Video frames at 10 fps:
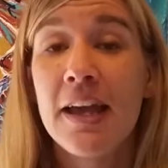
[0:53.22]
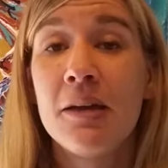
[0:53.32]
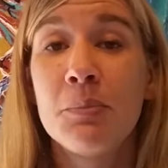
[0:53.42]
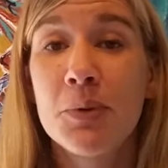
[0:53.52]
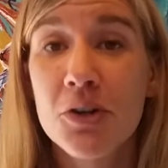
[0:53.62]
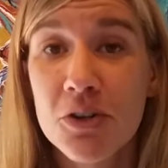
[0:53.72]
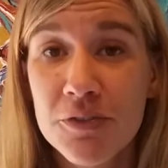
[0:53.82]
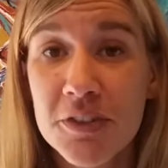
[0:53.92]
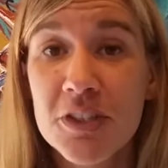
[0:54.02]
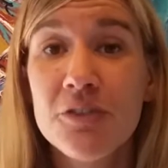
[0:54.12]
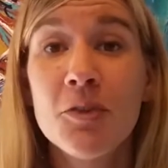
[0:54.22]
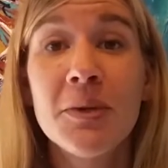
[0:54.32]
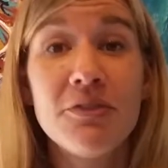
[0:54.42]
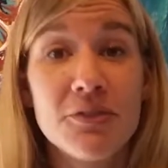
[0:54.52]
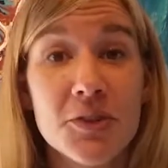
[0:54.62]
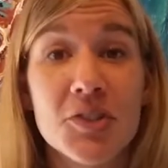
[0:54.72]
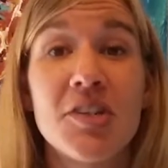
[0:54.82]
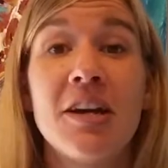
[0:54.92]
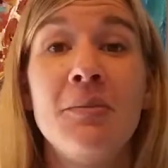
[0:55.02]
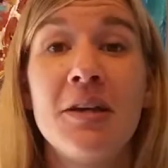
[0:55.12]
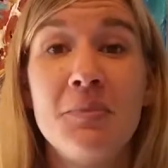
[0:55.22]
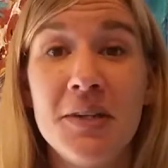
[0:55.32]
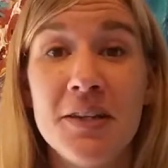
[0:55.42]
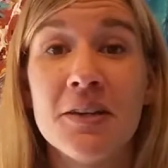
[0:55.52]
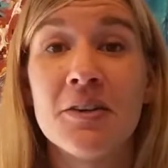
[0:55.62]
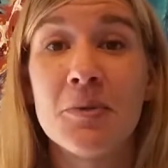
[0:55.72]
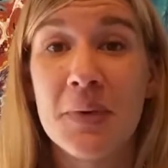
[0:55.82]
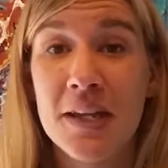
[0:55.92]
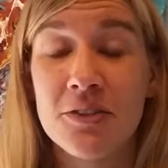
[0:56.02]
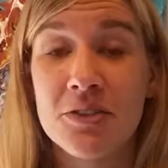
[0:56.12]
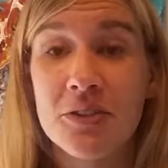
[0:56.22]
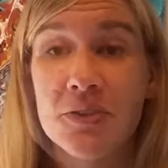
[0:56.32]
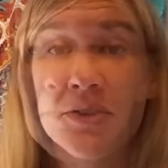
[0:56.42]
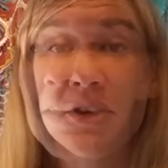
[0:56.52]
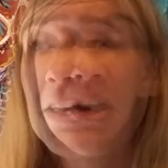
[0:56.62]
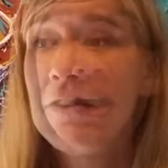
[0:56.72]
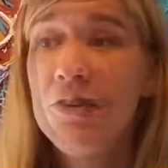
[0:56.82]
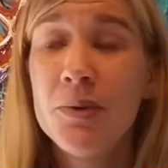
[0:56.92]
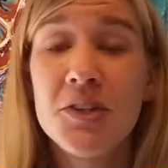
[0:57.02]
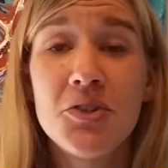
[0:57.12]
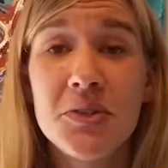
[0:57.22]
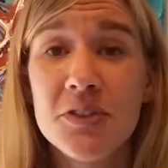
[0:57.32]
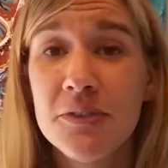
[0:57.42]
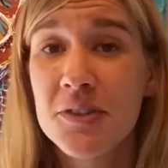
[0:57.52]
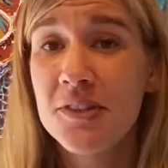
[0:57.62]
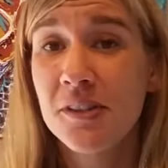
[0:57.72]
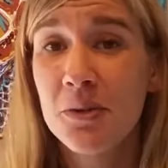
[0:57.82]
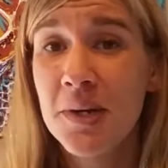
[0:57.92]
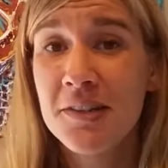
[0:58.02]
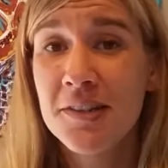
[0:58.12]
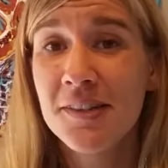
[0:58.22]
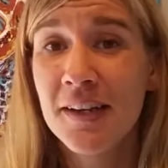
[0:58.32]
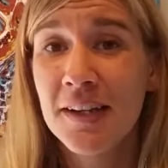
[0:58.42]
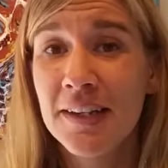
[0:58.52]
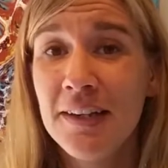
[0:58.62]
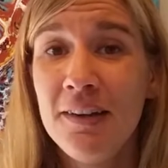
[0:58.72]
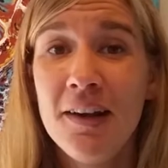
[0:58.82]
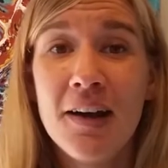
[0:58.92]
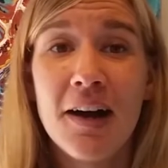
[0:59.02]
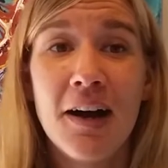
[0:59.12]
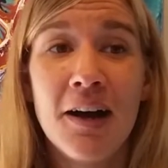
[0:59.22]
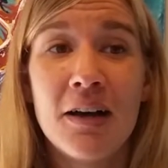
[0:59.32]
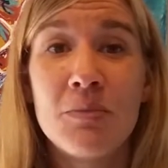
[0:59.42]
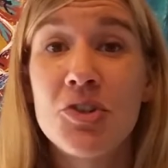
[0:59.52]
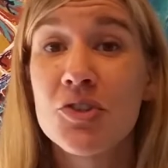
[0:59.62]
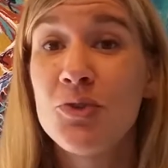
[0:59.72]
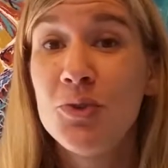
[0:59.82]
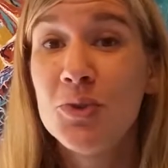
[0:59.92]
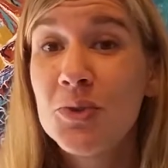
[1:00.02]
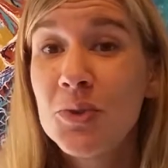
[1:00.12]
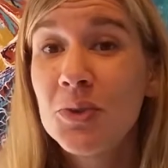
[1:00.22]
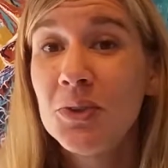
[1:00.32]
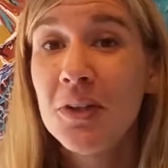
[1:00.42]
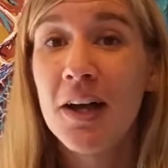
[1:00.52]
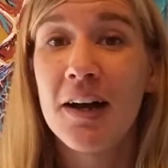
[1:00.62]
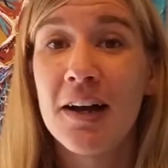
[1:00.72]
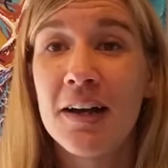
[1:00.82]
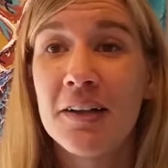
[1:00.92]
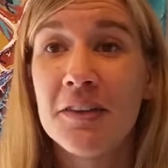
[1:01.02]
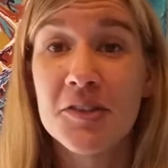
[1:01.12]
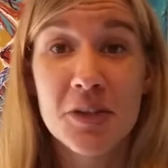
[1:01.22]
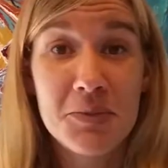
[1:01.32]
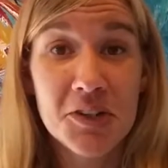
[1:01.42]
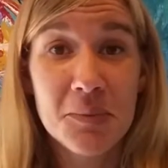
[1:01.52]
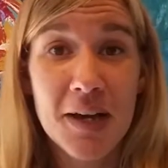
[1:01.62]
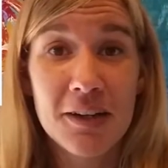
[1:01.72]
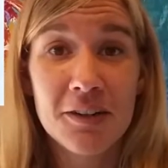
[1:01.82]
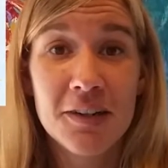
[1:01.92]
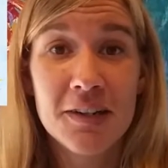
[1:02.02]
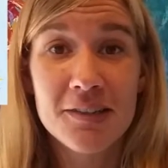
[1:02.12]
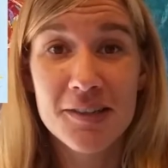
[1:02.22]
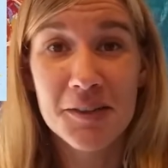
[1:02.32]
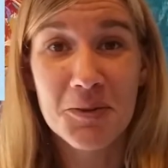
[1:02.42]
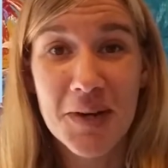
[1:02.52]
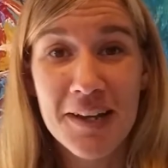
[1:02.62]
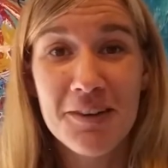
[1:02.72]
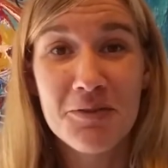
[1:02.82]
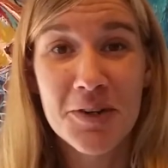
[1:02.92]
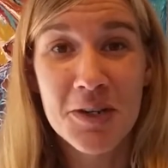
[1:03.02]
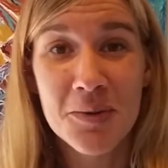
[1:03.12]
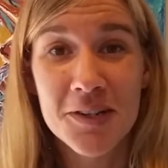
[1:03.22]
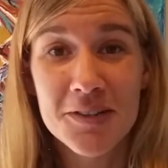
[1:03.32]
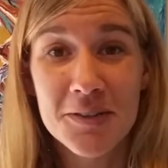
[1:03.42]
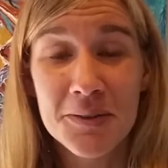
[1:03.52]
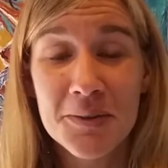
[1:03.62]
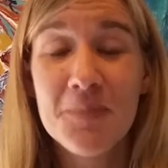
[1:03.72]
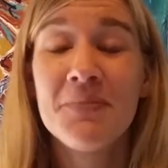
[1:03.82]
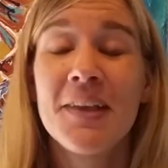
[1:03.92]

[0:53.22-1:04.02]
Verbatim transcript: and perfect for my first time and beginner painters. If you want to do a different silhouette design, um, just Google uh, the subject matter and silhouette of what do you want to do,